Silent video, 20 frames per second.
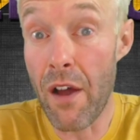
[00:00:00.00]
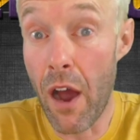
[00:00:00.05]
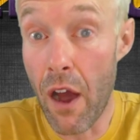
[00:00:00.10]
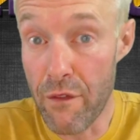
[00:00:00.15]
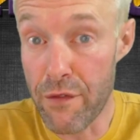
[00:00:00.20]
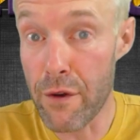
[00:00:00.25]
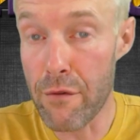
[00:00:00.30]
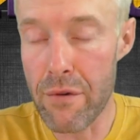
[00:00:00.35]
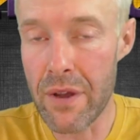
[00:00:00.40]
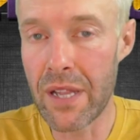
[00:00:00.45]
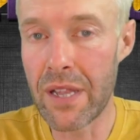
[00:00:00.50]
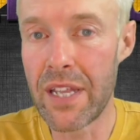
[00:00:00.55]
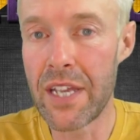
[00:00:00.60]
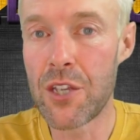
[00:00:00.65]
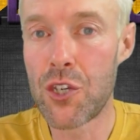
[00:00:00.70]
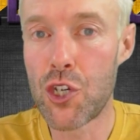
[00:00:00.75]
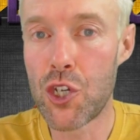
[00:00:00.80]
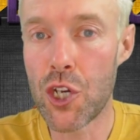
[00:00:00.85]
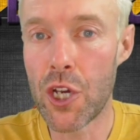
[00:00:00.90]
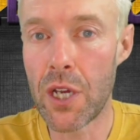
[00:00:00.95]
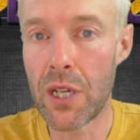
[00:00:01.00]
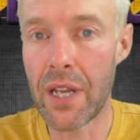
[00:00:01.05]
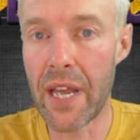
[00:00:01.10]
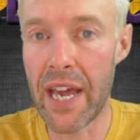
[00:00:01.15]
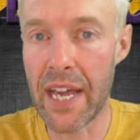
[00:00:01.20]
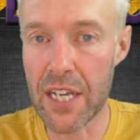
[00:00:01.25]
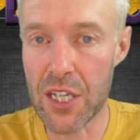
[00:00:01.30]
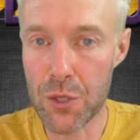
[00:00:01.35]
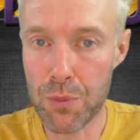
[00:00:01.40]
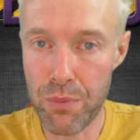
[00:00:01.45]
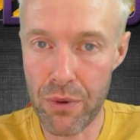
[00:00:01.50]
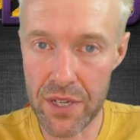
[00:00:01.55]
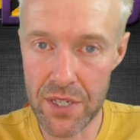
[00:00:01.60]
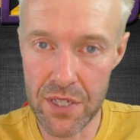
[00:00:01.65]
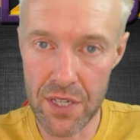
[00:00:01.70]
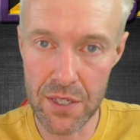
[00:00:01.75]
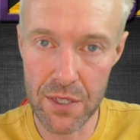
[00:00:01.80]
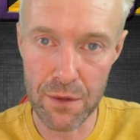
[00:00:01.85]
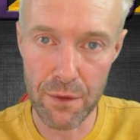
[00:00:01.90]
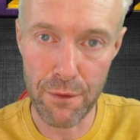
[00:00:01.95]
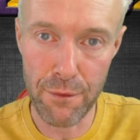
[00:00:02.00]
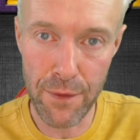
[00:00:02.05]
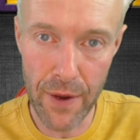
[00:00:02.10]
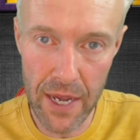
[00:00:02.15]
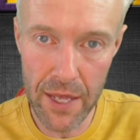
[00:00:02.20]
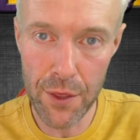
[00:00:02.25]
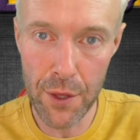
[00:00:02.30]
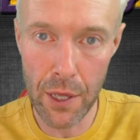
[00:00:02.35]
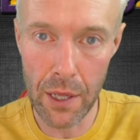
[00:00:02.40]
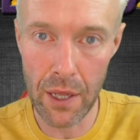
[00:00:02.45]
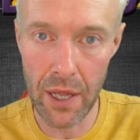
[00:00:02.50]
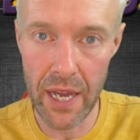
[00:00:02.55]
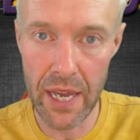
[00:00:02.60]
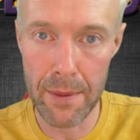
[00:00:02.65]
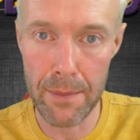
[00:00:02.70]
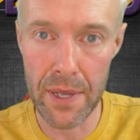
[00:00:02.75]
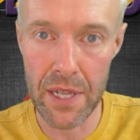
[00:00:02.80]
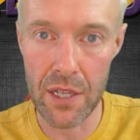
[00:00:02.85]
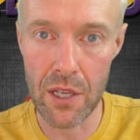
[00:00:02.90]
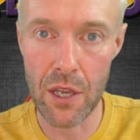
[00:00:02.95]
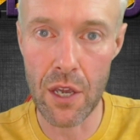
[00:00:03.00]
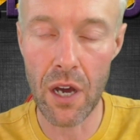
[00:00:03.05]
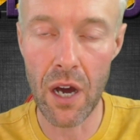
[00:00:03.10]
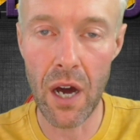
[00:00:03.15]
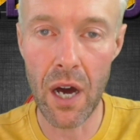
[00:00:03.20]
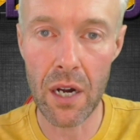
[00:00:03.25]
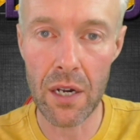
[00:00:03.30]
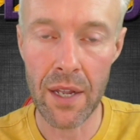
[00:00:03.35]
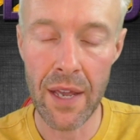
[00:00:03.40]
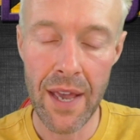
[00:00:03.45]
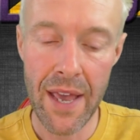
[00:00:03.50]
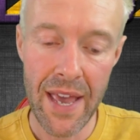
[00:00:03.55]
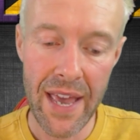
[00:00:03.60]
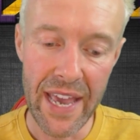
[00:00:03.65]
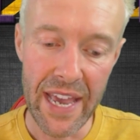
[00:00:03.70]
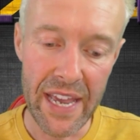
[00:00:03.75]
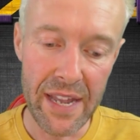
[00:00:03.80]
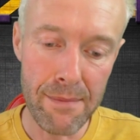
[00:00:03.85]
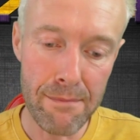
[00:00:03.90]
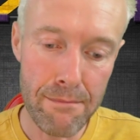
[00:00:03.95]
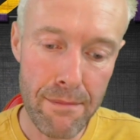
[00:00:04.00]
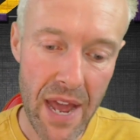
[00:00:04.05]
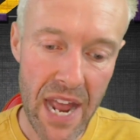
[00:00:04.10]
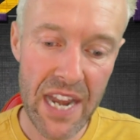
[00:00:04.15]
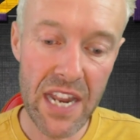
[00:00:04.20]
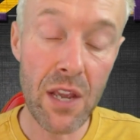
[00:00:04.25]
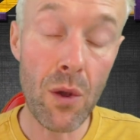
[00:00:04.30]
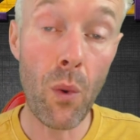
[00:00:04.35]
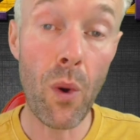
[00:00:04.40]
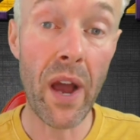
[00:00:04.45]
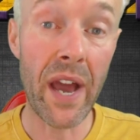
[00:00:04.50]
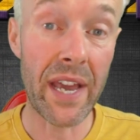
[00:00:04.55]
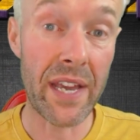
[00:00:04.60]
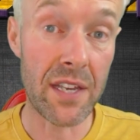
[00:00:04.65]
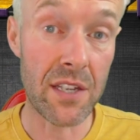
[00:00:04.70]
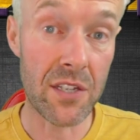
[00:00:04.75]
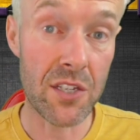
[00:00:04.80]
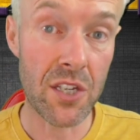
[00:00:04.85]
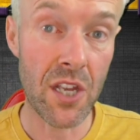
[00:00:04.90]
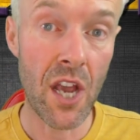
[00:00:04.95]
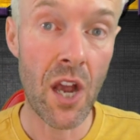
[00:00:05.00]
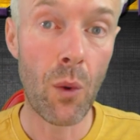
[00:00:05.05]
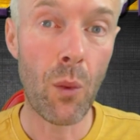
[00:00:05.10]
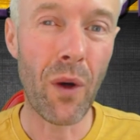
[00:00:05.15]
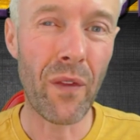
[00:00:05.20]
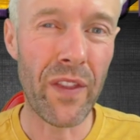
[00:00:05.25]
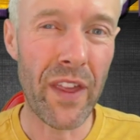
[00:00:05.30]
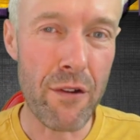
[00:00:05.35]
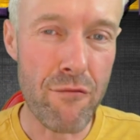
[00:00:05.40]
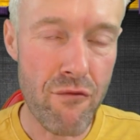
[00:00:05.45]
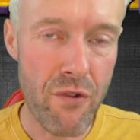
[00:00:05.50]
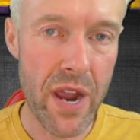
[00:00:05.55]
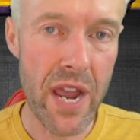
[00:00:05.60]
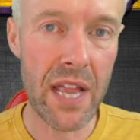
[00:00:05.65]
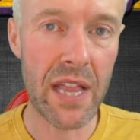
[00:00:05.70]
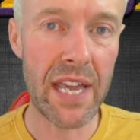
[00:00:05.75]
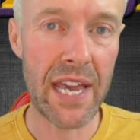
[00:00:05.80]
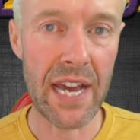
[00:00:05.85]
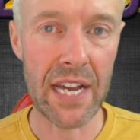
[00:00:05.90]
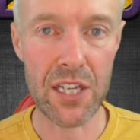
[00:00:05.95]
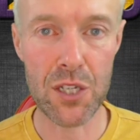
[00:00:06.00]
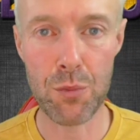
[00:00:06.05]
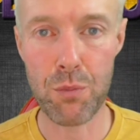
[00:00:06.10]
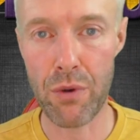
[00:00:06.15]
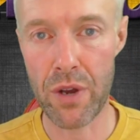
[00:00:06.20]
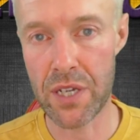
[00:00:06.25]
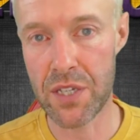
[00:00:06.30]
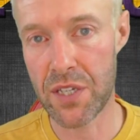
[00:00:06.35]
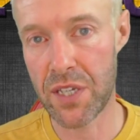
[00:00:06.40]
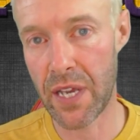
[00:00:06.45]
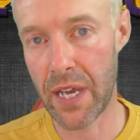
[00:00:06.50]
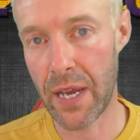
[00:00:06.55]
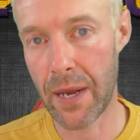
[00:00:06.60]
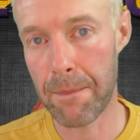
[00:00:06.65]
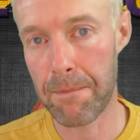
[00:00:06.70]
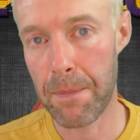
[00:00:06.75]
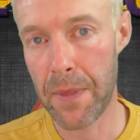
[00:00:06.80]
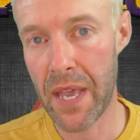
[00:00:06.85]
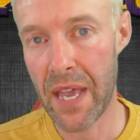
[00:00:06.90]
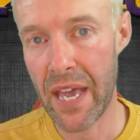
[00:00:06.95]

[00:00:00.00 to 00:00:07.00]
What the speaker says: of a religion expresses a faith claim in God, in many ways what they're really expressing